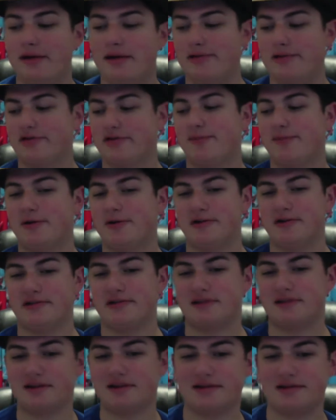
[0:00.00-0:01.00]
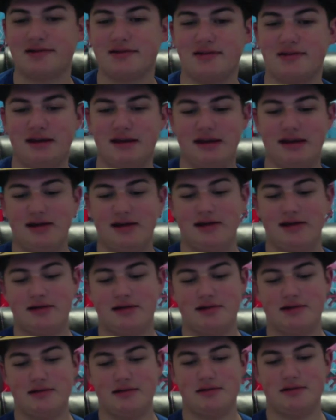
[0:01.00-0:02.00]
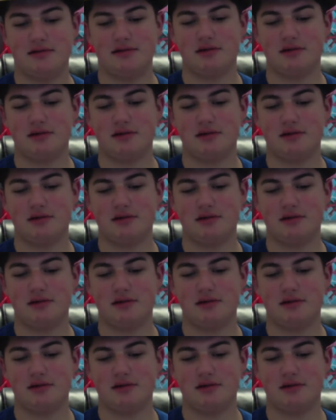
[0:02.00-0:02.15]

So I purchased things, and